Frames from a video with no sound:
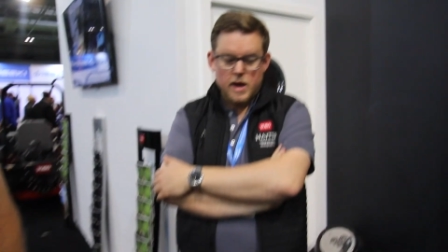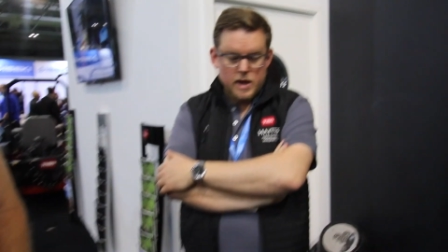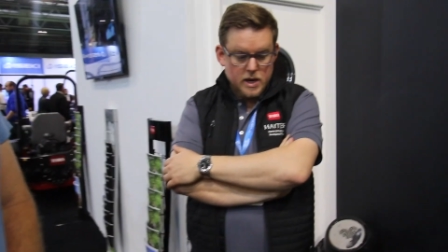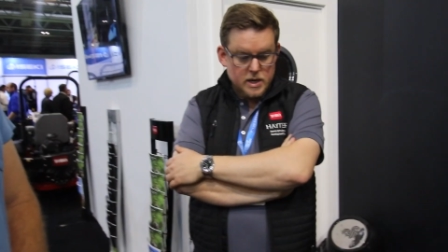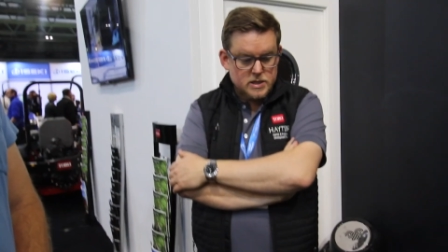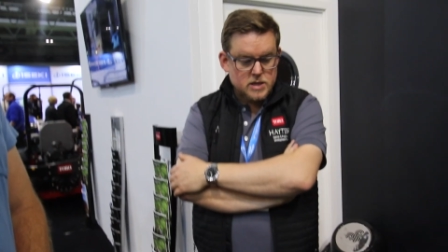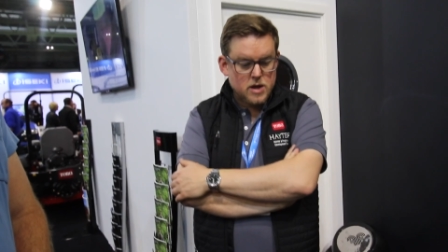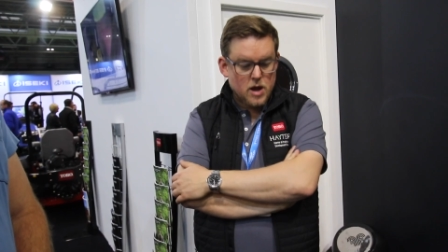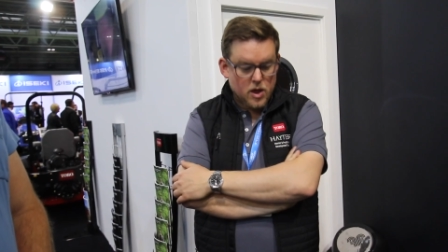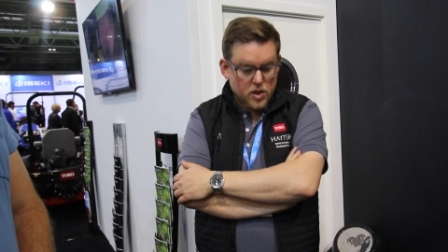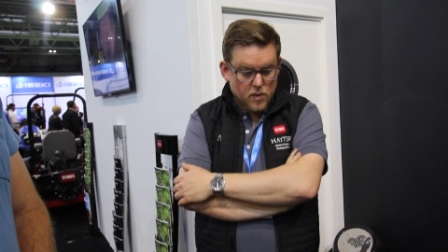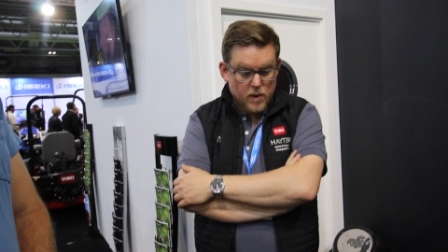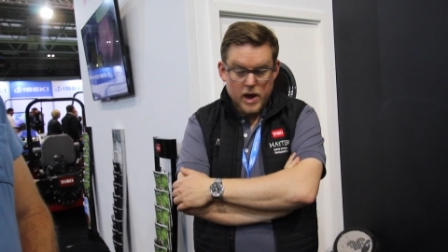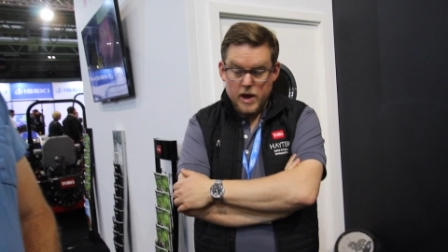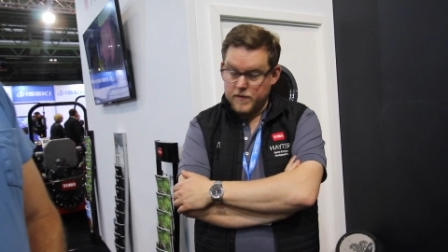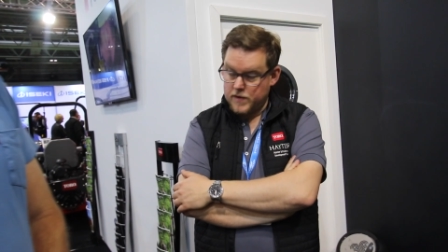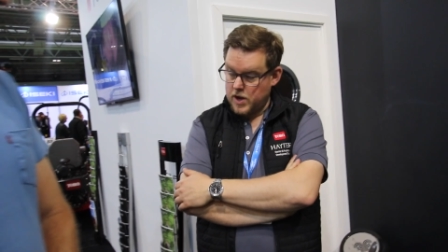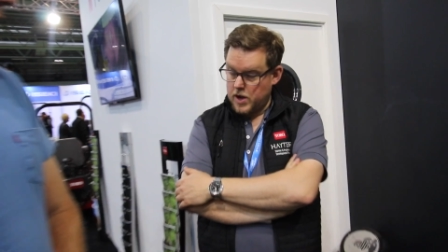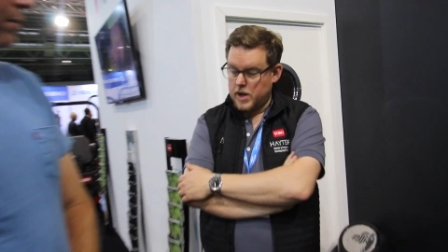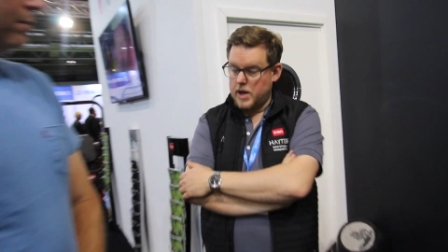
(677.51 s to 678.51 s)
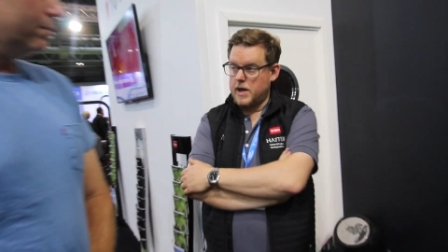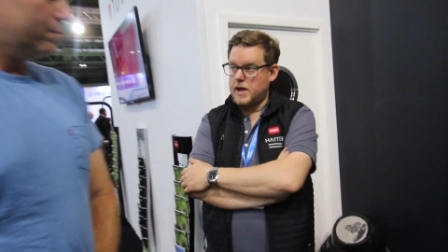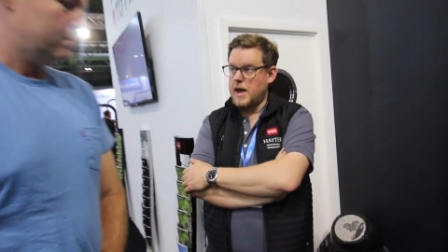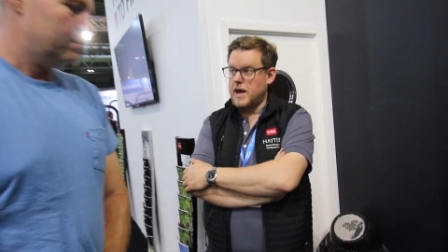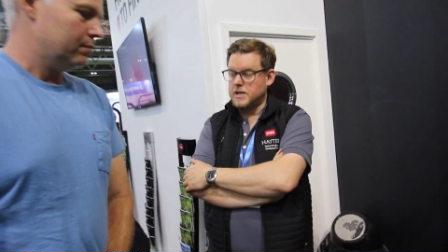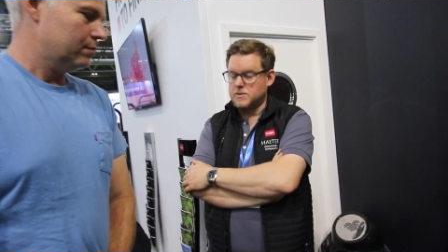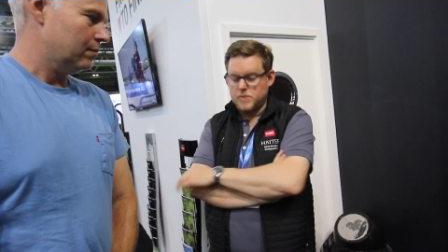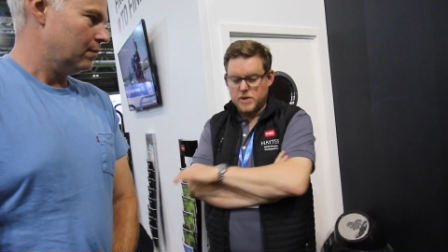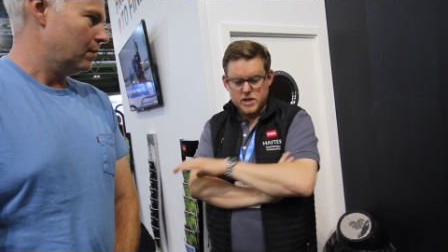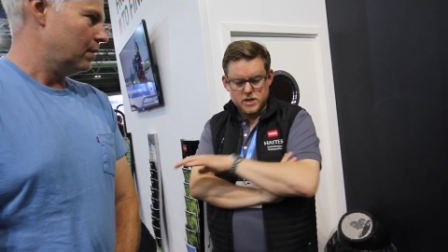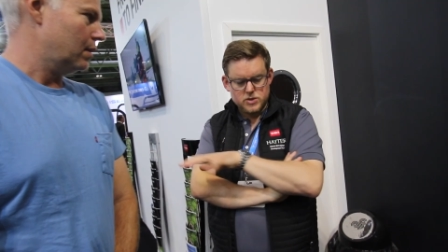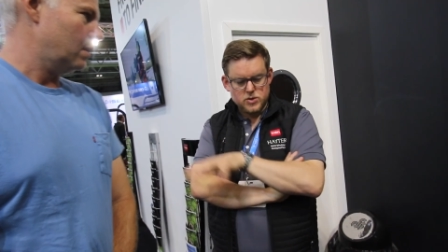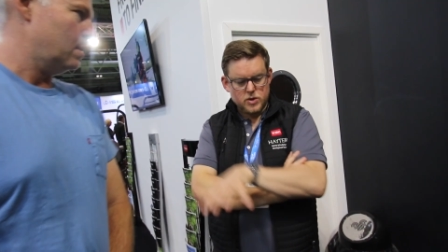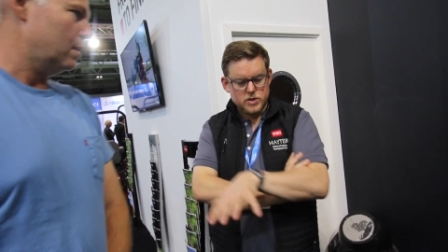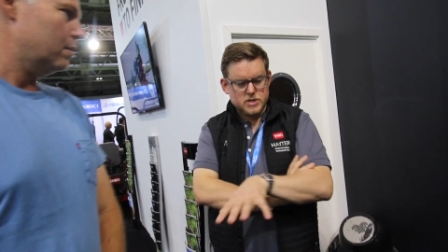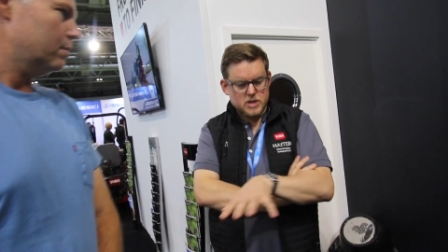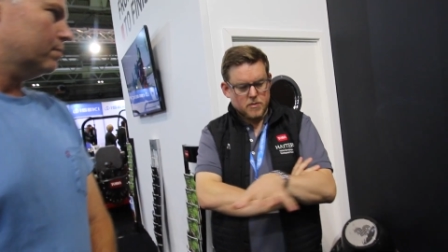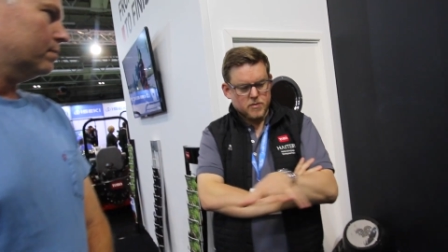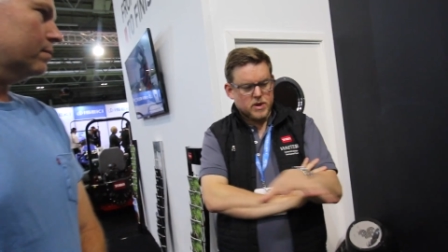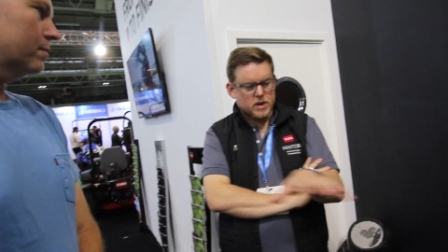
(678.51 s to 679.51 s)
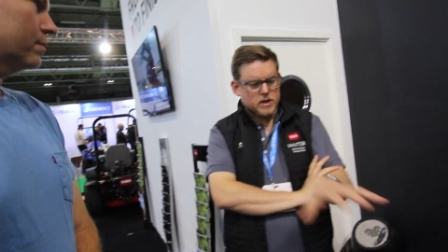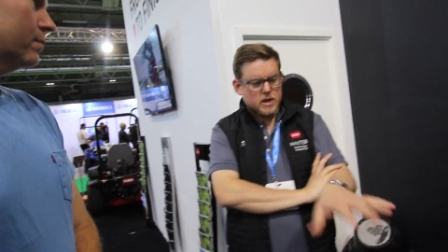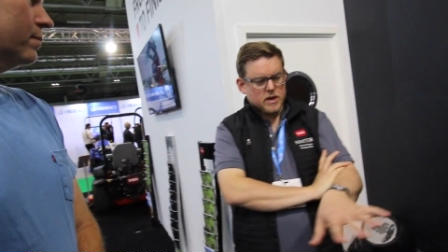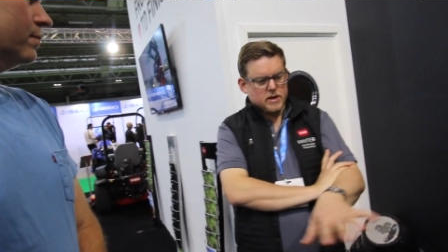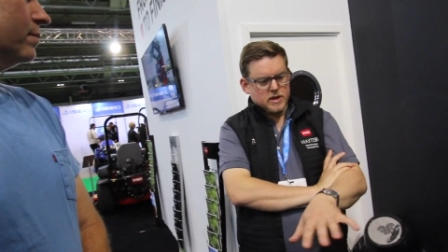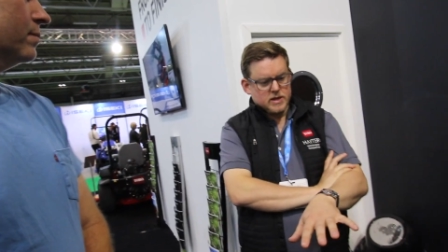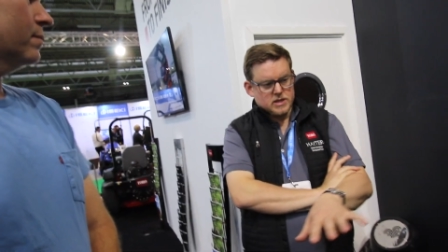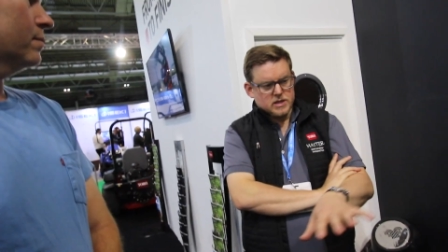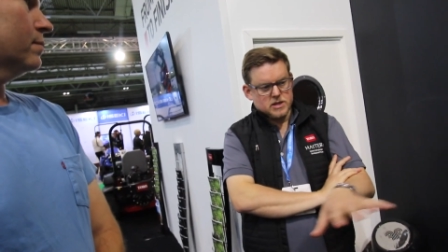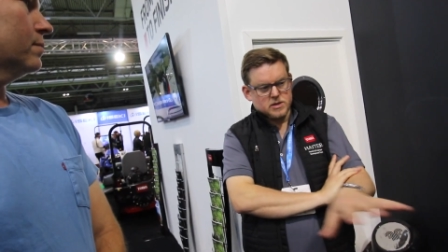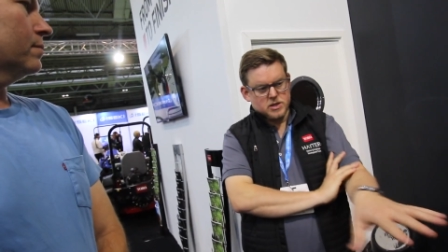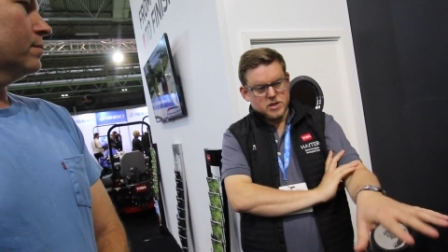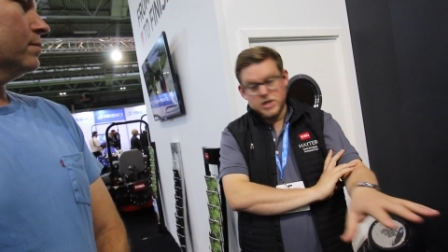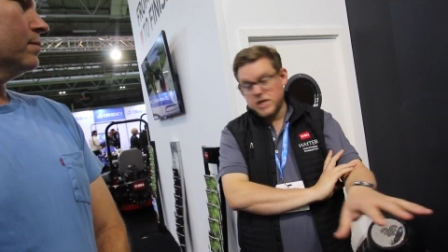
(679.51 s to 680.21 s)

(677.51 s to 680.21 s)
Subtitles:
It is another way of doing it, yes, but it's not something that this has